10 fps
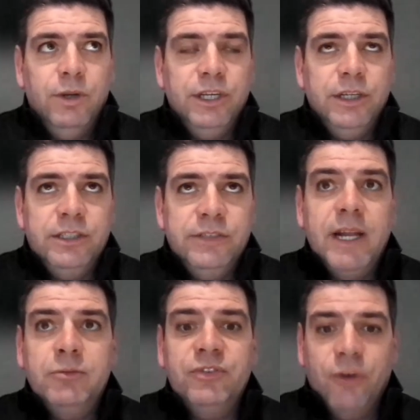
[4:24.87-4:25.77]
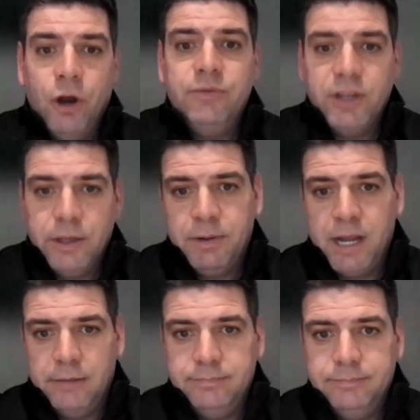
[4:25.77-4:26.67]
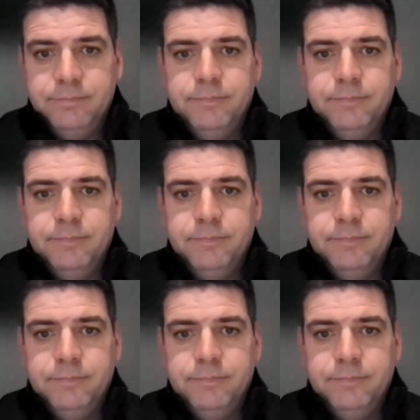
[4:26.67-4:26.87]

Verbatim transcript: we developed a 5-year plan.